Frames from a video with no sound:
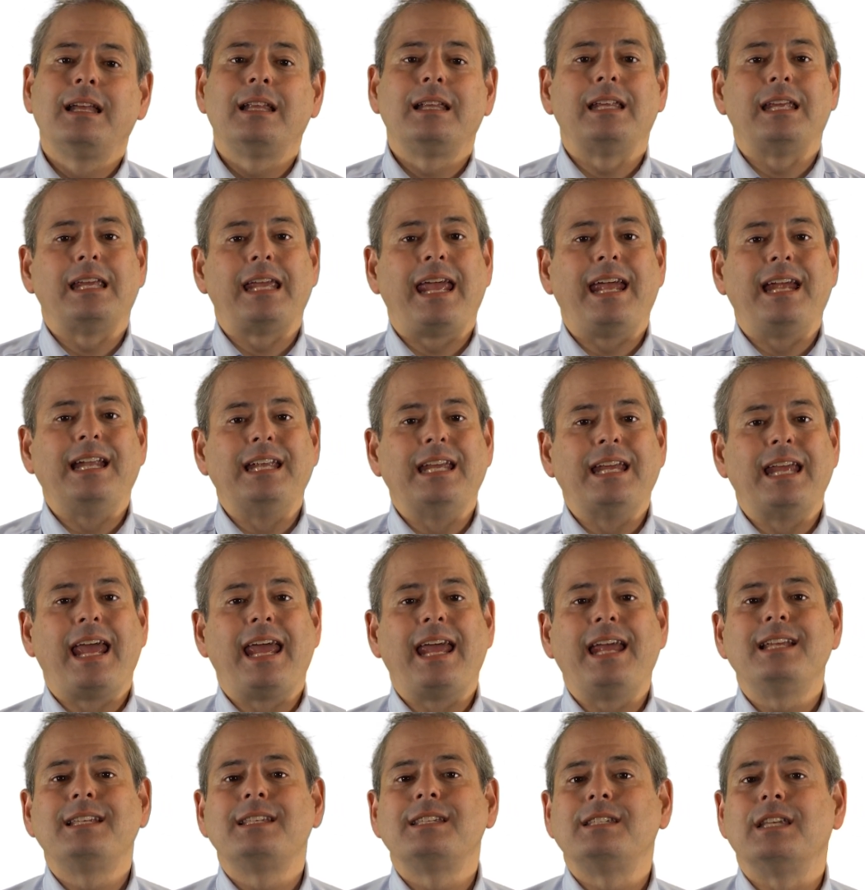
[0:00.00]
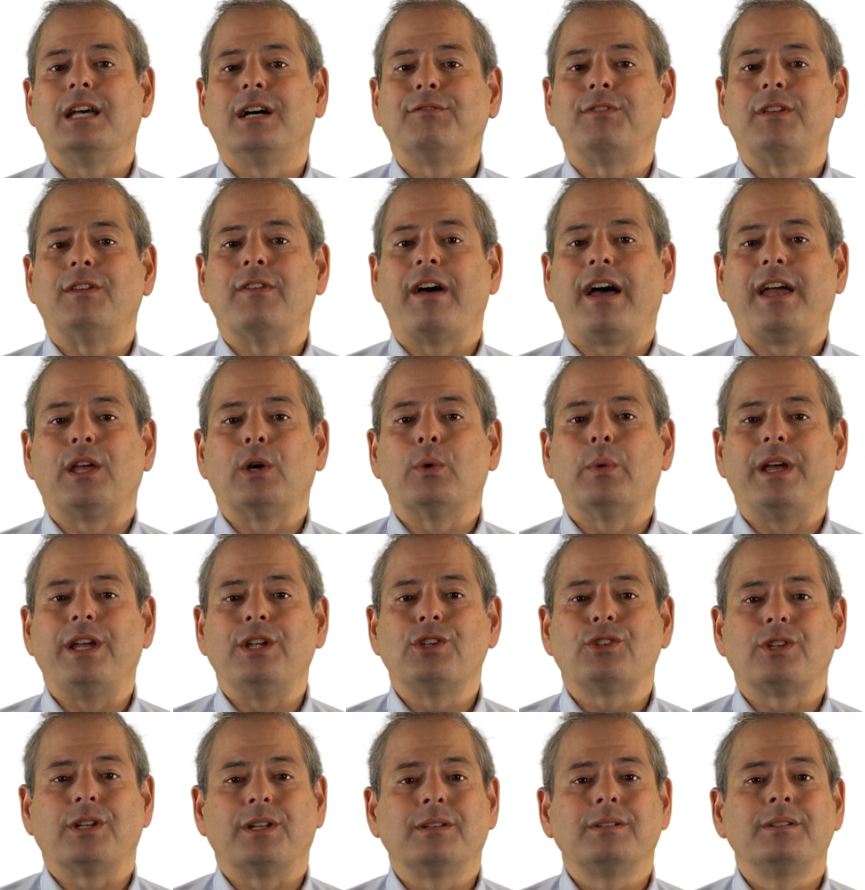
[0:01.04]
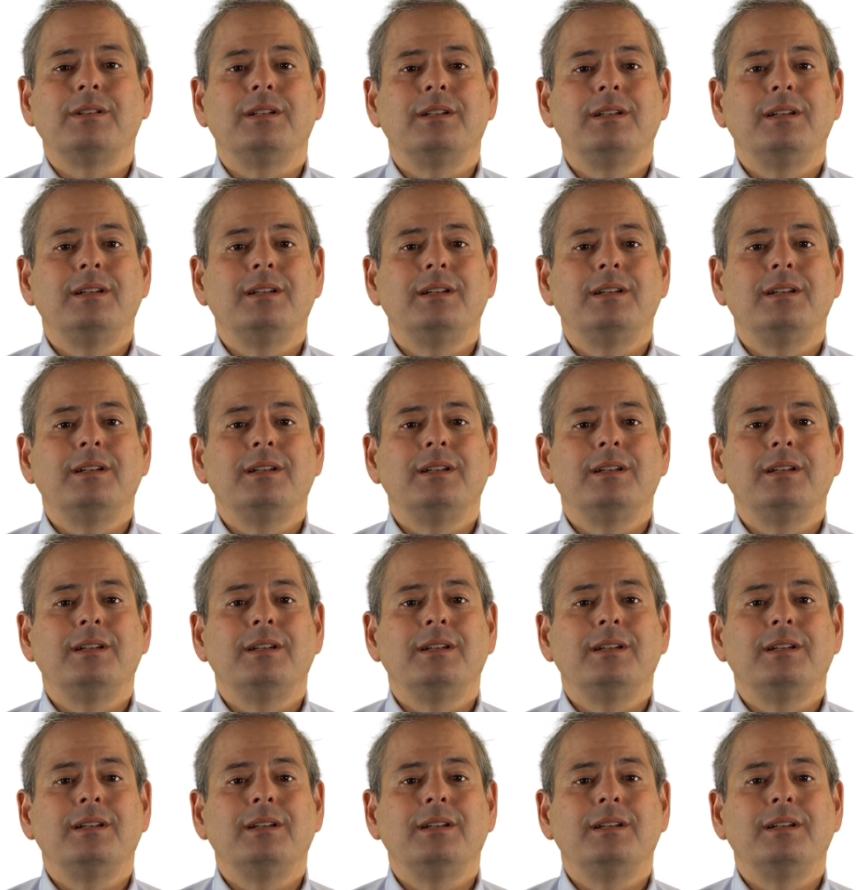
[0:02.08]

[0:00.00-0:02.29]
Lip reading: the ADA self-evaluation,